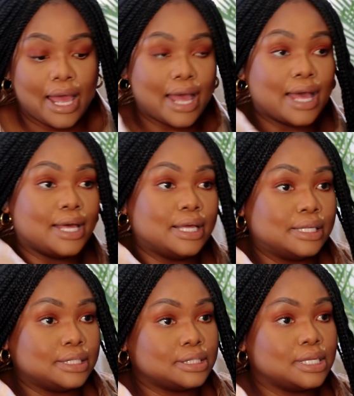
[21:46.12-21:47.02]

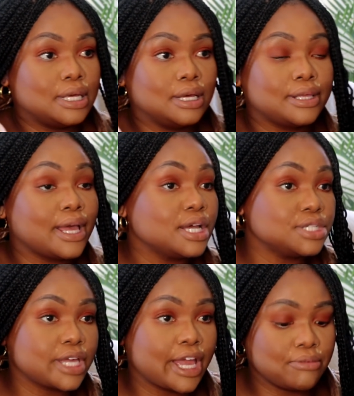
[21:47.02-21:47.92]
And yeah,
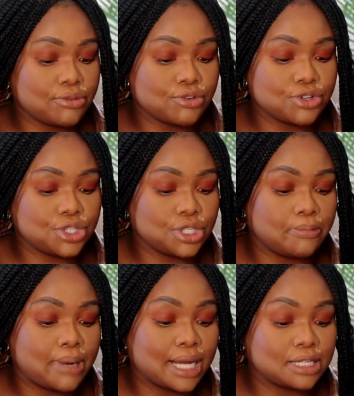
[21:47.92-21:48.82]
she came through, she
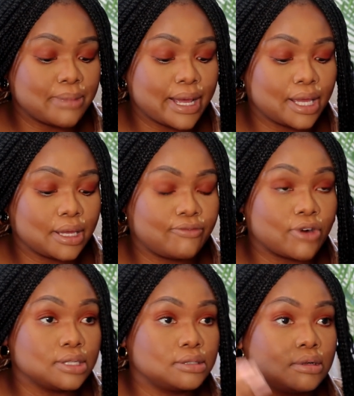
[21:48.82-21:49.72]
plucked my
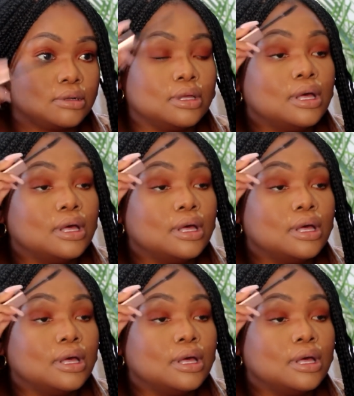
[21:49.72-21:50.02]
frontal